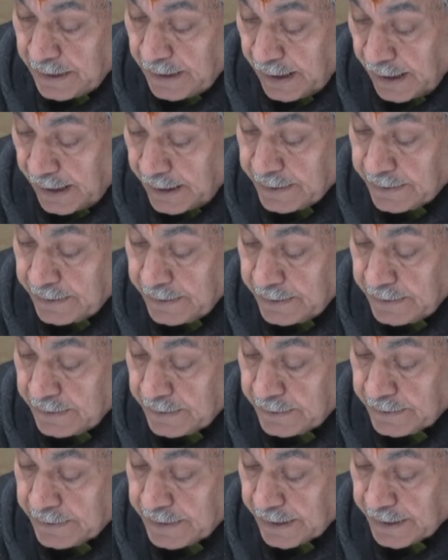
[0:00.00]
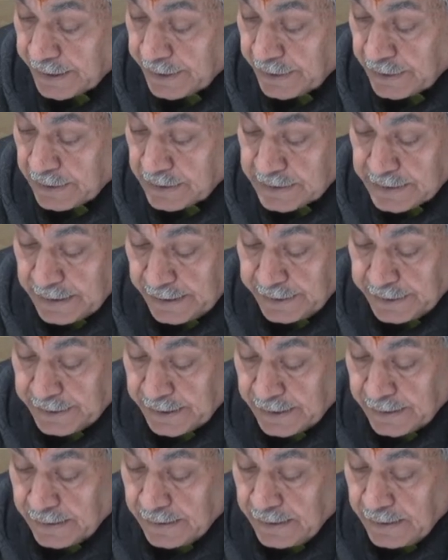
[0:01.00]
at the technical
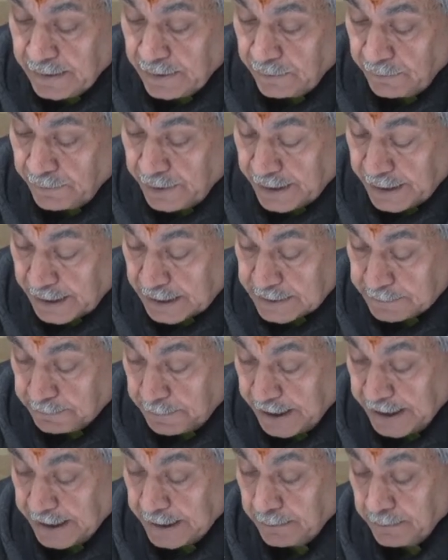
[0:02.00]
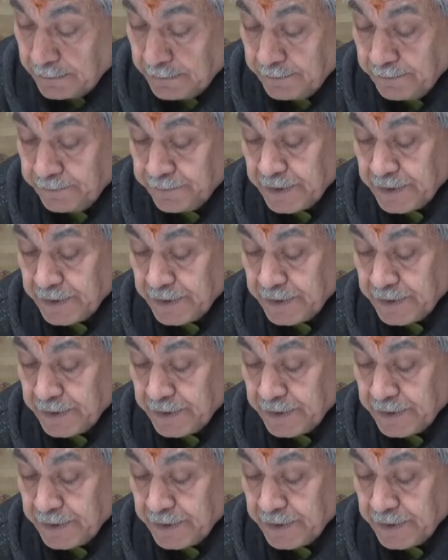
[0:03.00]
center were explaining